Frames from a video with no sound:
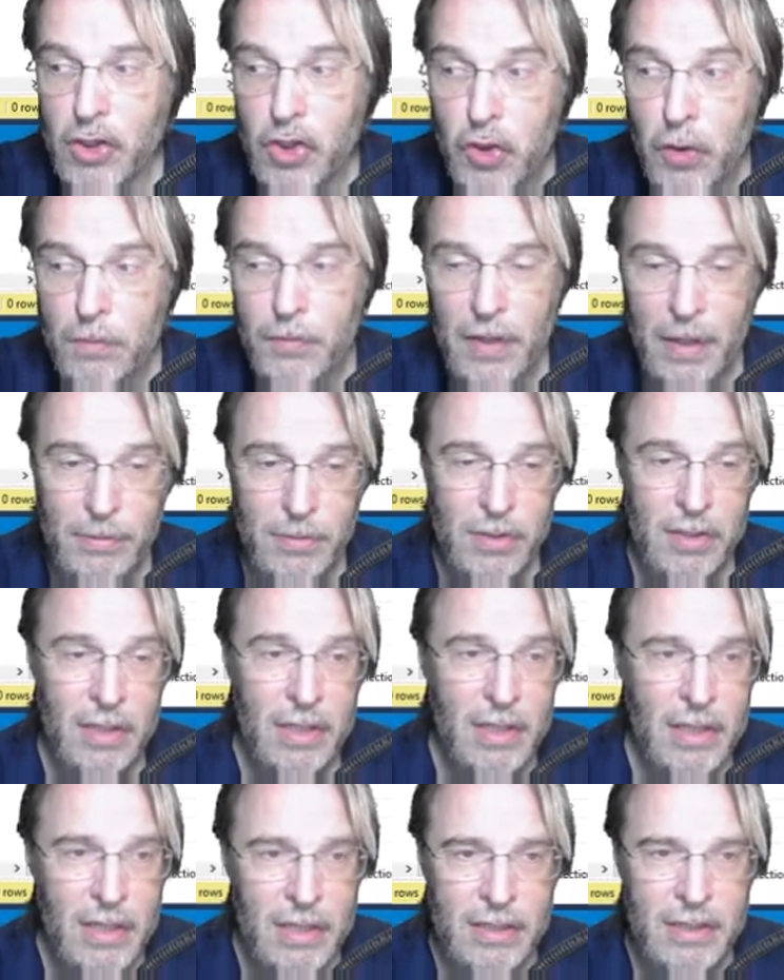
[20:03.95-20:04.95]
Sometimes
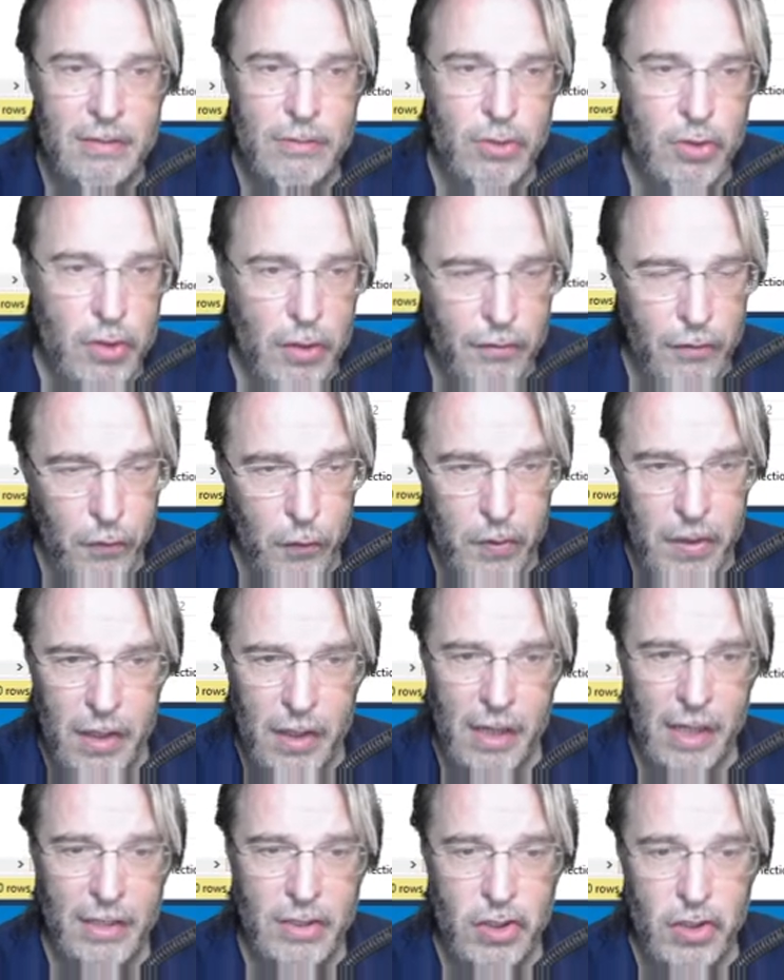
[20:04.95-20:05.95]
SQL Server
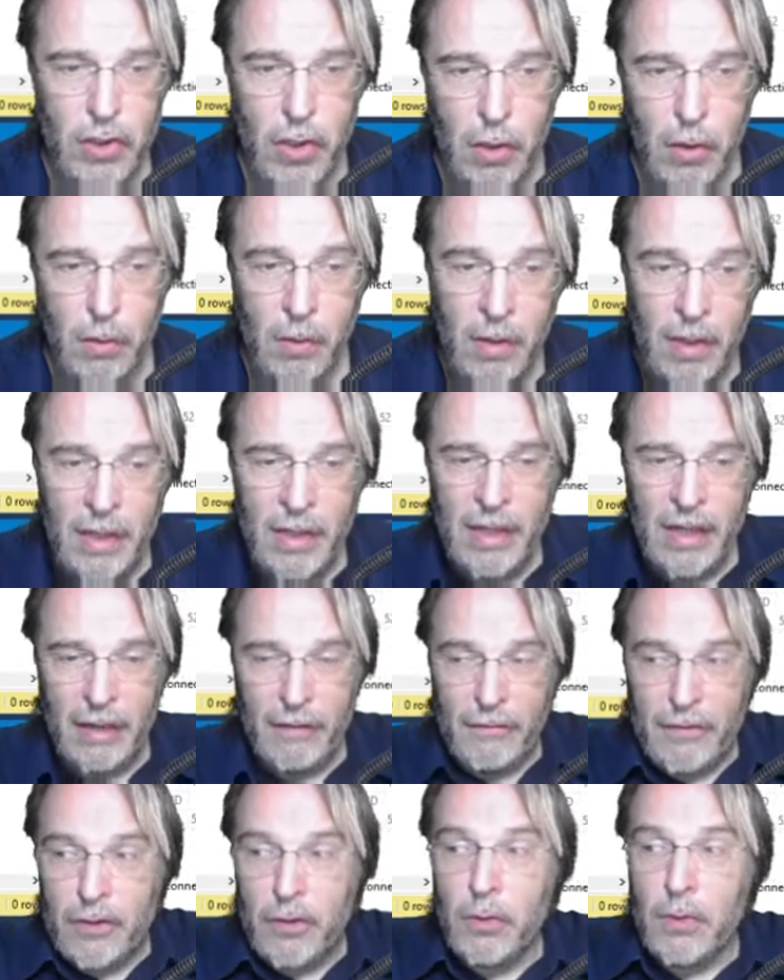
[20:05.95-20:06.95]
realizes, oh,
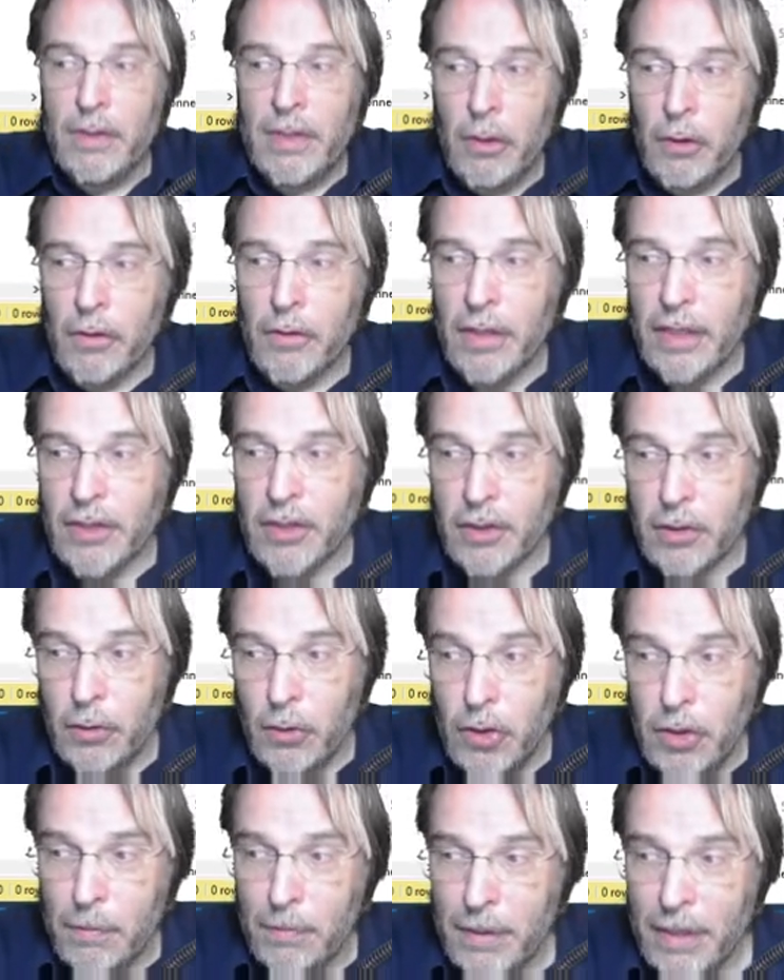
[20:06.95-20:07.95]
if I do another
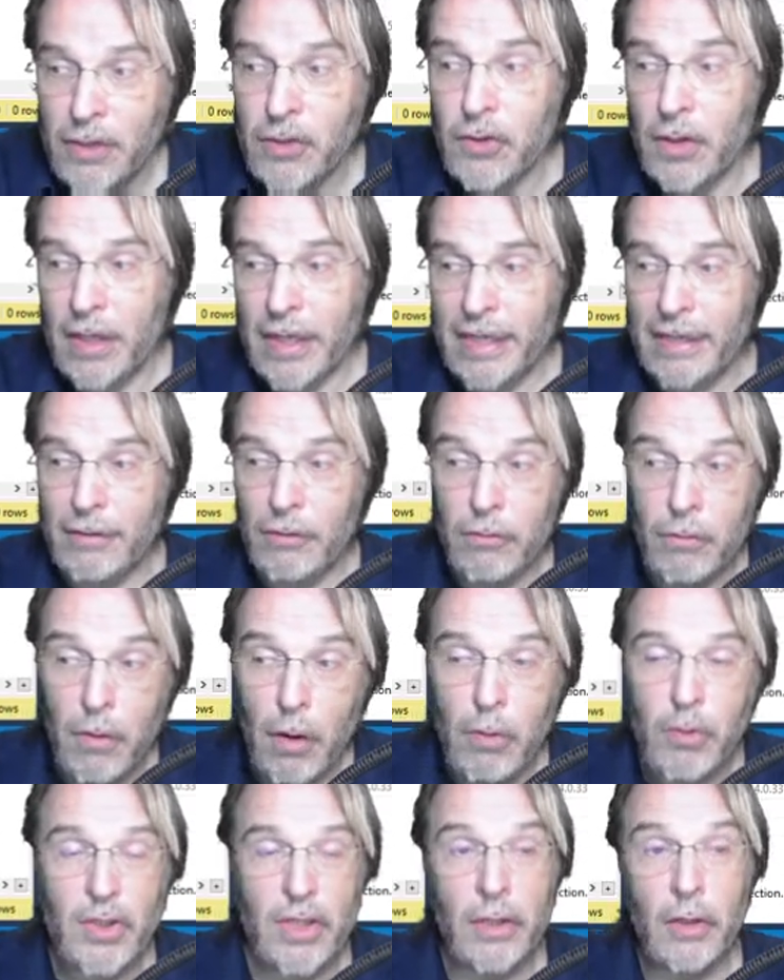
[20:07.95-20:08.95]
execution plan, so I get the
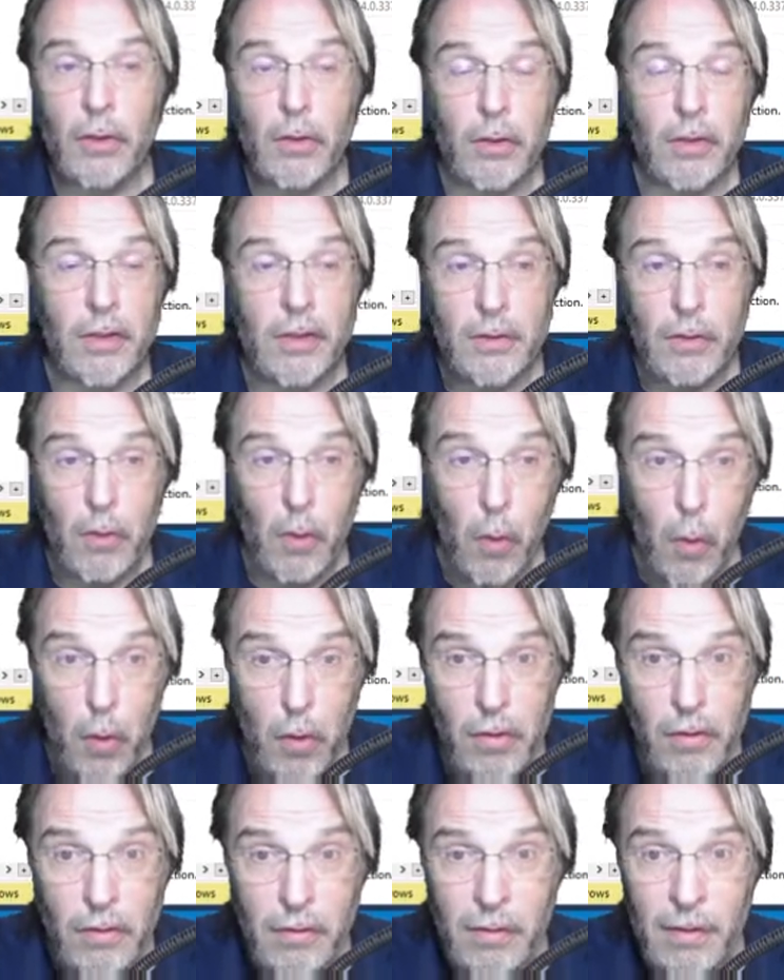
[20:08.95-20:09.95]
rows in another
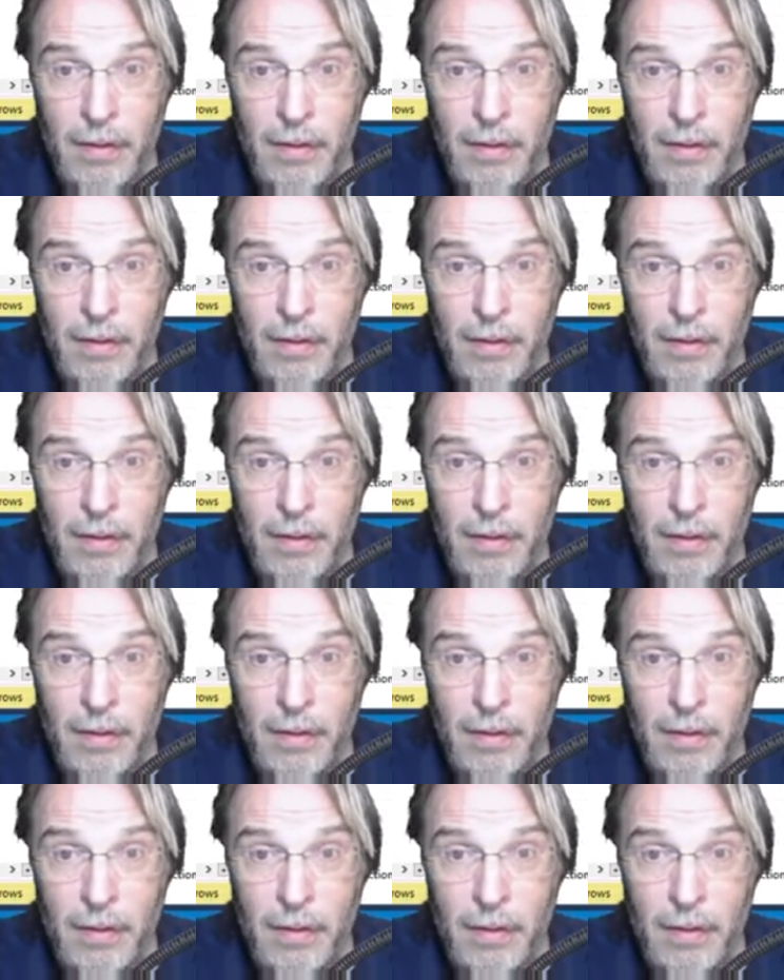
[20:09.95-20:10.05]
order,